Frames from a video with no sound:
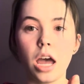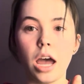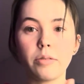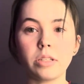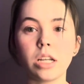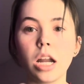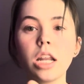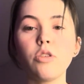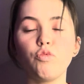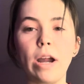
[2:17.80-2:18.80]
I was not
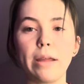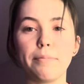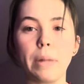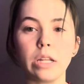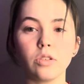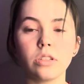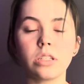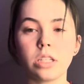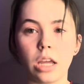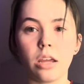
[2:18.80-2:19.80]
in a right mental
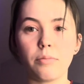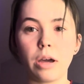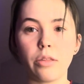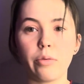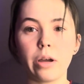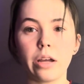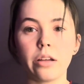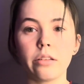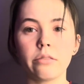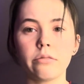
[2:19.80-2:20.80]
state, by the way.